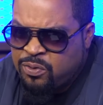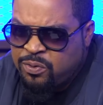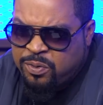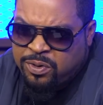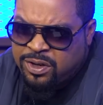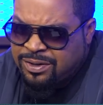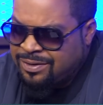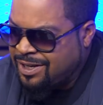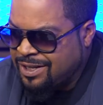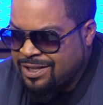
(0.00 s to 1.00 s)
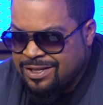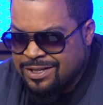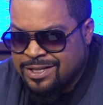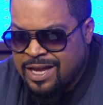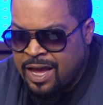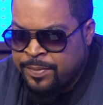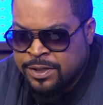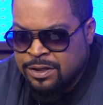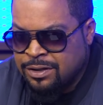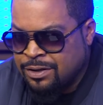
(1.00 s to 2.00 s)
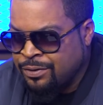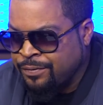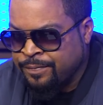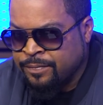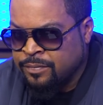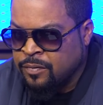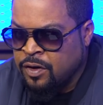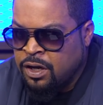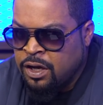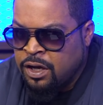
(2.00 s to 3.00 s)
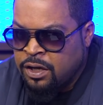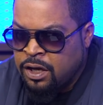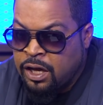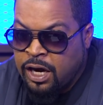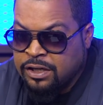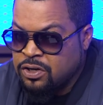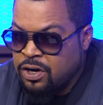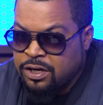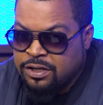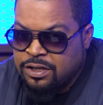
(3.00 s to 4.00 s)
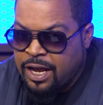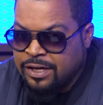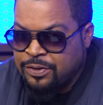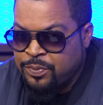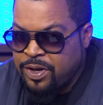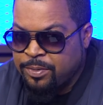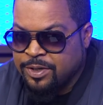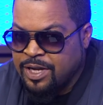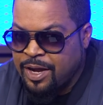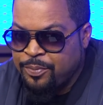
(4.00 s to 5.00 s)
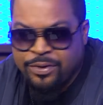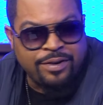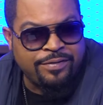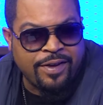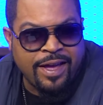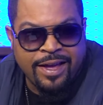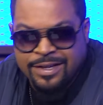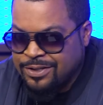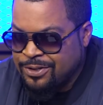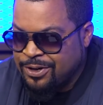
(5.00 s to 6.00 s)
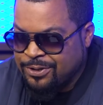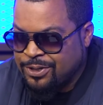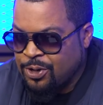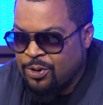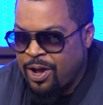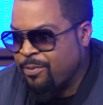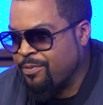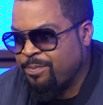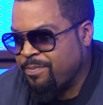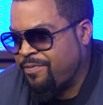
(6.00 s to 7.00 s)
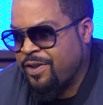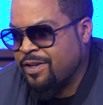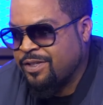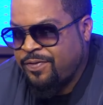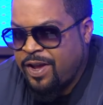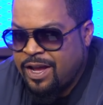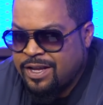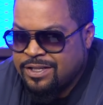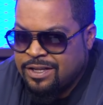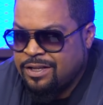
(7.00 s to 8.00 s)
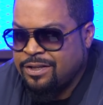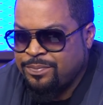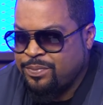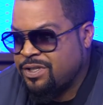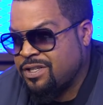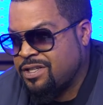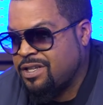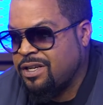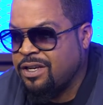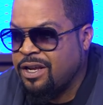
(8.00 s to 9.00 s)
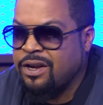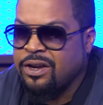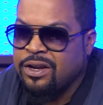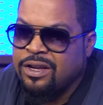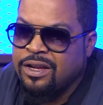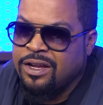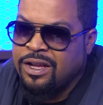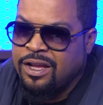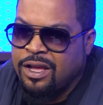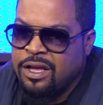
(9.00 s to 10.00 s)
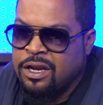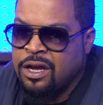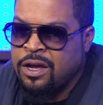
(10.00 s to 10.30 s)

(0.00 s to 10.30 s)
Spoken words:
we would get these assignments to do, and I started to actually be able to type pretty fast, you know, so I would finish fast and be just sitting there. And